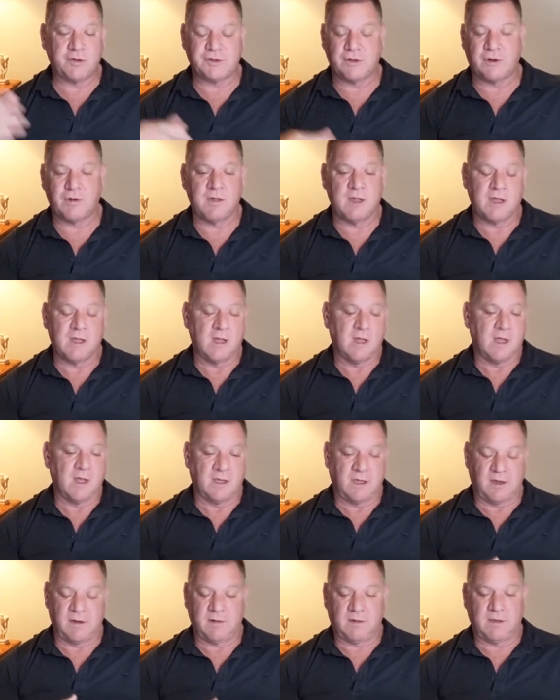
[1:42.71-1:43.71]
So
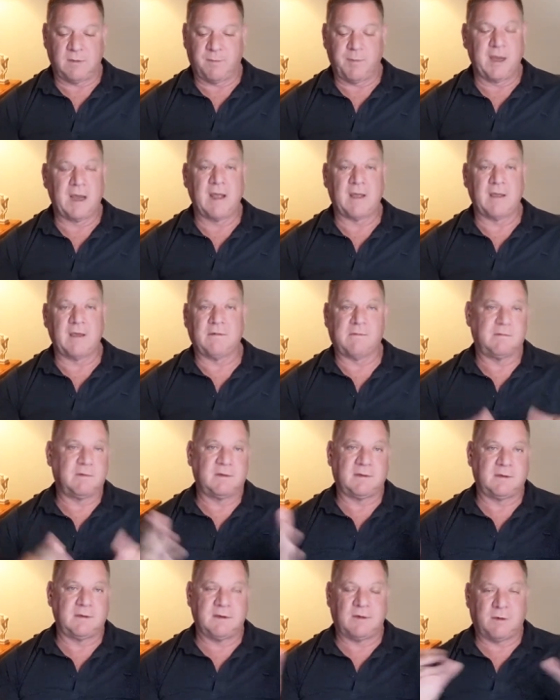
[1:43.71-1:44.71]
you you pick you
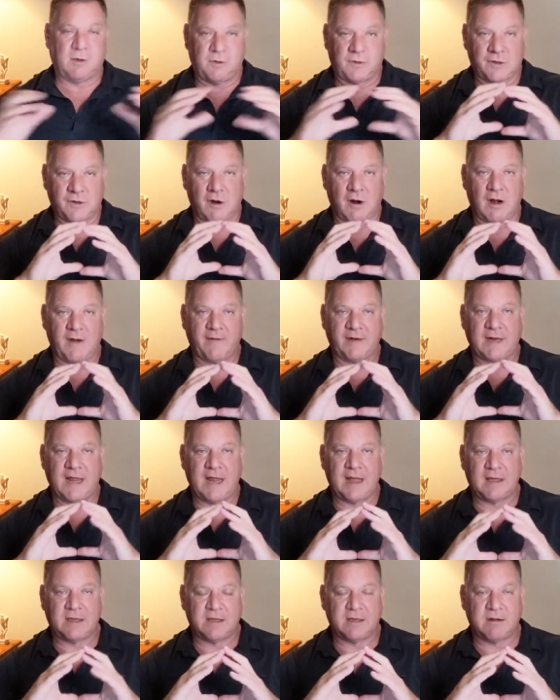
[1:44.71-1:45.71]
you start every
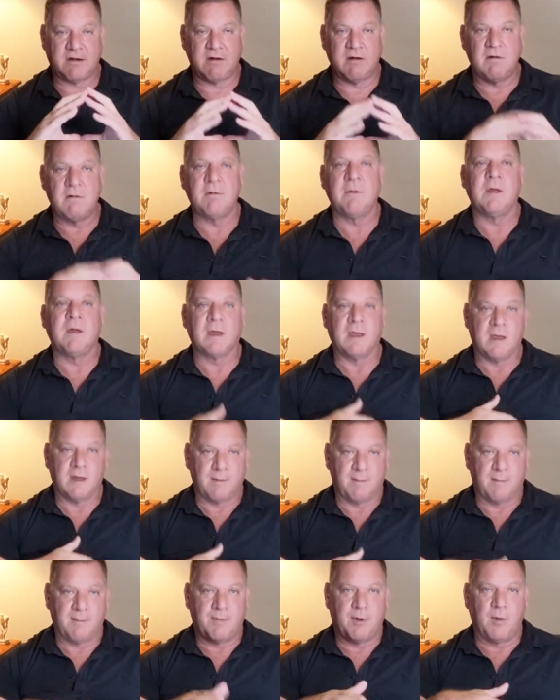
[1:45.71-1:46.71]
day at zero,
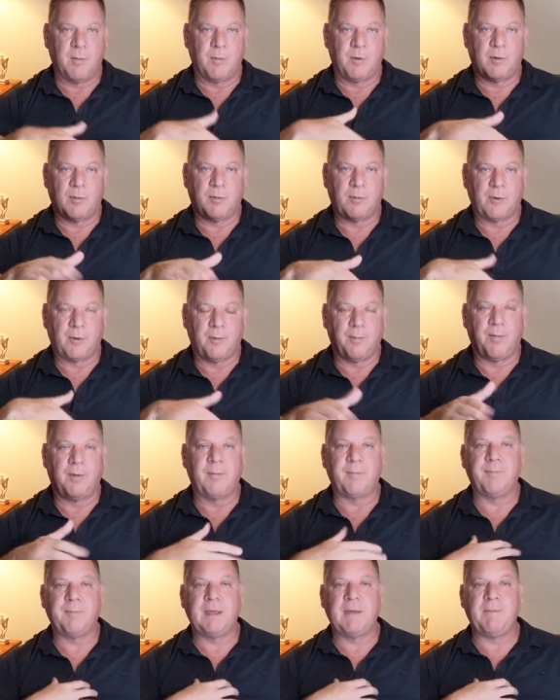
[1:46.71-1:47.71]
boom boom boom
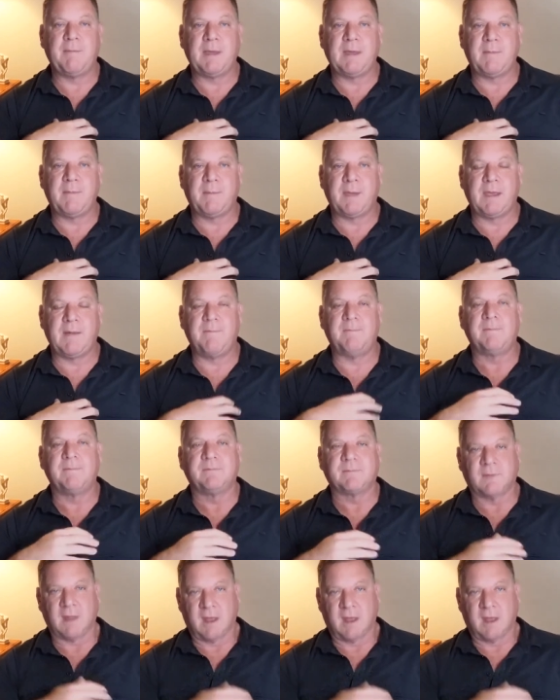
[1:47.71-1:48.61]
boom beep beep beep,